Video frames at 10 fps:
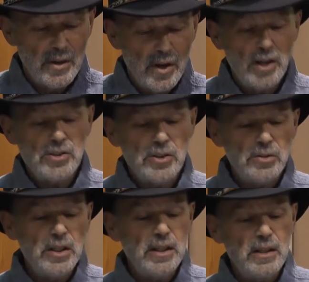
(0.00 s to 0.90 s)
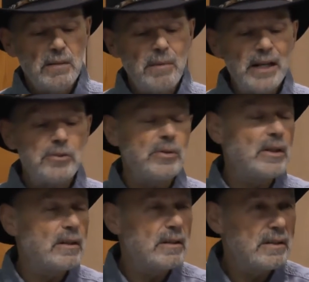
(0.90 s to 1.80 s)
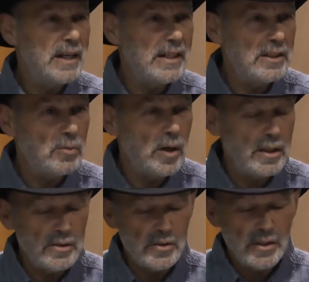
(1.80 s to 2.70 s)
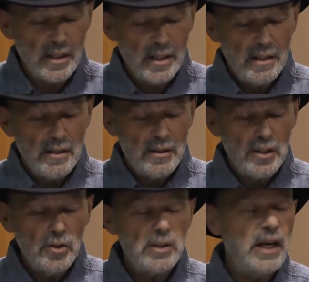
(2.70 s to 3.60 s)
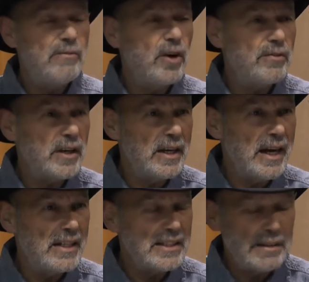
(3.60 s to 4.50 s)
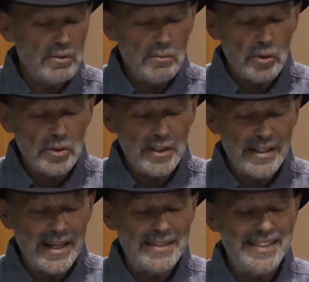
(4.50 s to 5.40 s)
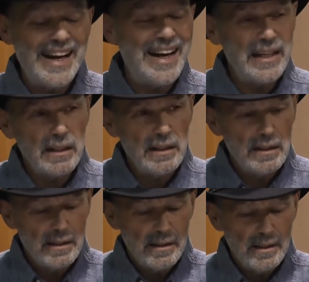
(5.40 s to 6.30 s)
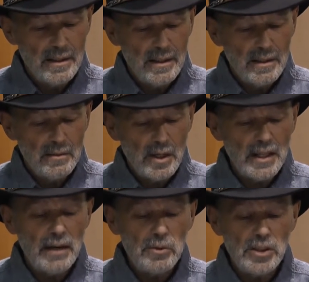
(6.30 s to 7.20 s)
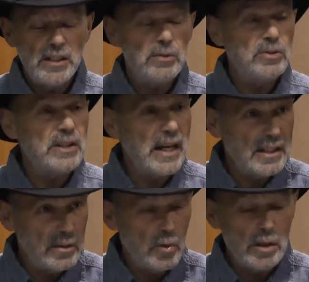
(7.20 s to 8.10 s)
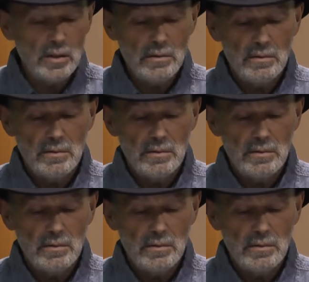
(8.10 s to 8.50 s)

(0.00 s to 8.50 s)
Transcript: Also, the Gematria 91 is the Yud Ke Vav Ke, God's name of mercy, and Adonai, again, which equals 91,